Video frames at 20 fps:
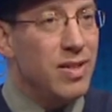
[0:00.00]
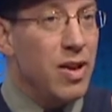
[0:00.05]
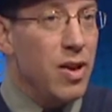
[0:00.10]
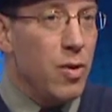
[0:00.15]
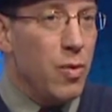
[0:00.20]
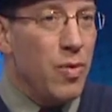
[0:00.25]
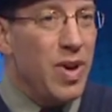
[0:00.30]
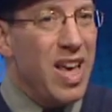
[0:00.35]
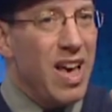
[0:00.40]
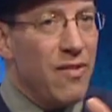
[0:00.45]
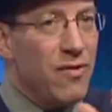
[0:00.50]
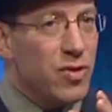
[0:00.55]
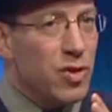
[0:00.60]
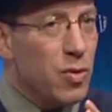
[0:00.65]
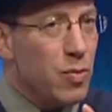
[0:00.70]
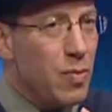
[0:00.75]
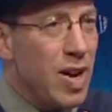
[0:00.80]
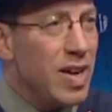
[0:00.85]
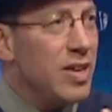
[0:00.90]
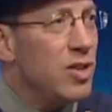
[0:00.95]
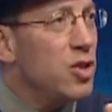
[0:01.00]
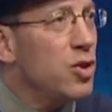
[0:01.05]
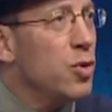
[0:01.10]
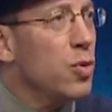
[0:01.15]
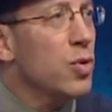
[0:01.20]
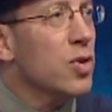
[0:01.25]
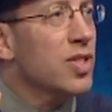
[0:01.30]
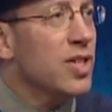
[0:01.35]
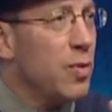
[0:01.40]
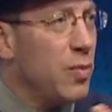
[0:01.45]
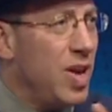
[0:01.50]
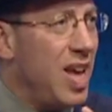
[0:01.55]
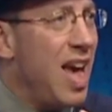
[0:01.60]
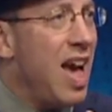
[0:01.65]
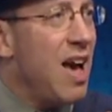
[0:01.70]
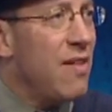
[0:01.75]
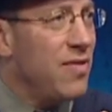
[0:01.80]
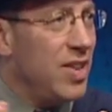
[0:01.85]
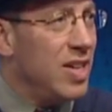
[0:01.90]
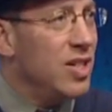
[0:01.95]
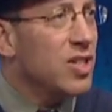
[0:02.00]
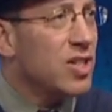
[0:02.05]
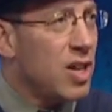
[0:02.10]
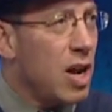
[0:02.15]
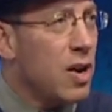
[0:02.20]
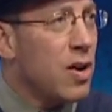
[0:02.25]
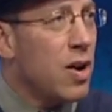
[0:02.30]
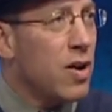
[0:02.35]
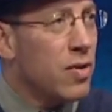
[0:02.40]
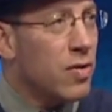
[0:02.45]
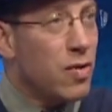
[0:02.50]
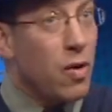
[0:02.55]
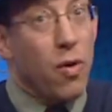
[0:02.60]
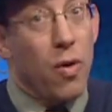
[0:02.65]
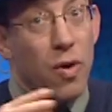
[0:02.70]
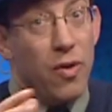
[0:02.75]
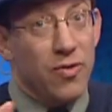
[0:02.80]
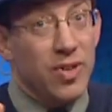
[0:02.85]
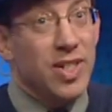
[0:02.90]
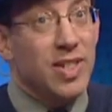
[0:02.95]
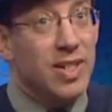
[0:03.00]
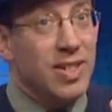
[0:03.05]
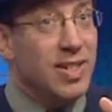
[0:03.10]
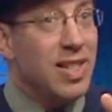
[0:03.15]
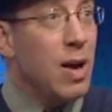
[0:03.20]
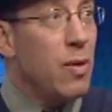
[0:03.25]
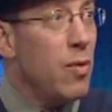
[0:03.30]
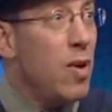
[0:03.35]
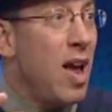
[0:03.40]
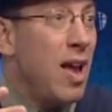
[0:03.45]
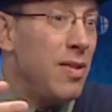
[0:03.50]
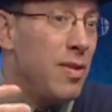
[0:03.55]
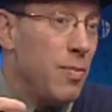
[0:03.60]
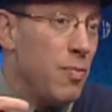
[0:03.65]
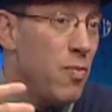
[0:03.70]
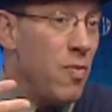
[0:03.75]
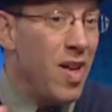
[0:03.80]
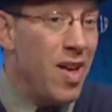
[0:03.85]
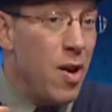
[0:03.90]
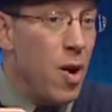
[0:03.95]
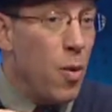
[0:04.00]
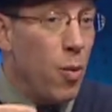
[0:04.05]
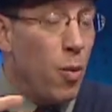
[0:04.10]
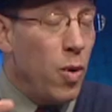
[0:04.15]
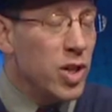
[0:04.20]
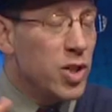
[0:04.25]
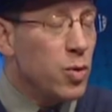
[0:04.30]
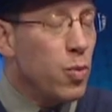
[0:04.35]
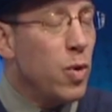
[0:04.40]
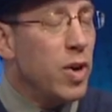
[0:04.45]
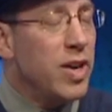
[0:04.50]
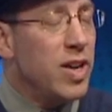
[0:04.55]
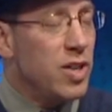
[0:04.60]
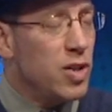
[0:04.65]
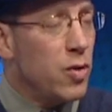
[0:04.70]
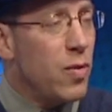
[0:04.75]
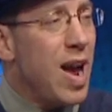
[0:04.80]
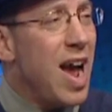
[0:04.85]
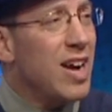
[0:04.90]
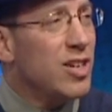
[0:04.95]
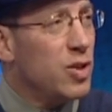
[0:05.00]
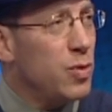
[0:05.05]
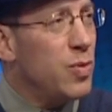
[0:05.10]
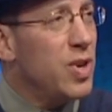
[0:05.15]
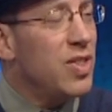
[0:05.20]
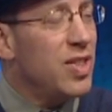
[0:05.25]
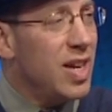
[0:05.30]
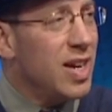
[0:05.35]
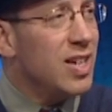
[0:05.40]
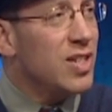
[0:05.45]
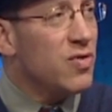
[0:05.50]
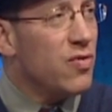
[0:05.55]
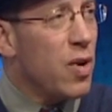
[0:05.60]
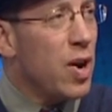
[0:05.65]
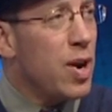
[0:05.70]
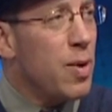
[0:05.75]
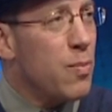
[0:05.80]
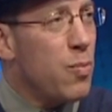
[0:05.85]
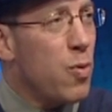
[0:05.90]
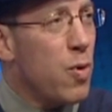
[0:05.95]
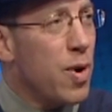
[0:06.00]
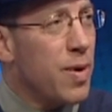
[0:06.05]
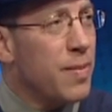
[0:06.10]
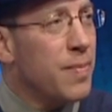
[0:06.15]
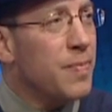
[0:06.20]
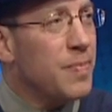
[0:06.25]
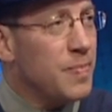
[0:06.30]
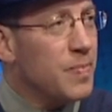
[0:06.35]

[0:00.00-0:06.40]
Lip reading: we have tremendous tools that we have inside our offices, and the one-to-one interaction we think is very important.